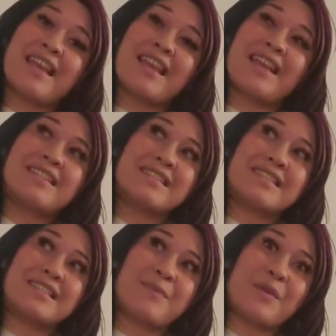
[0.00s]
It's
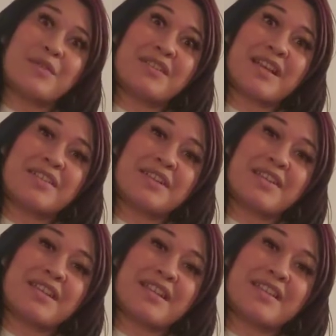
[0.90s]
the smoke detector. I
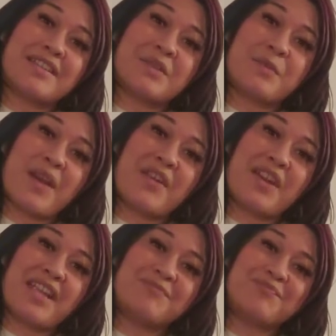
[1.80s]
think it needs a new
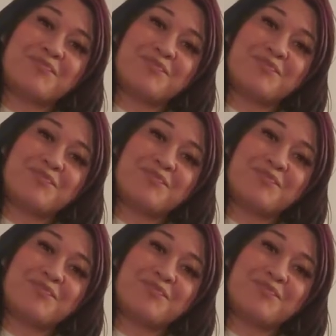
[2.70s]
battery.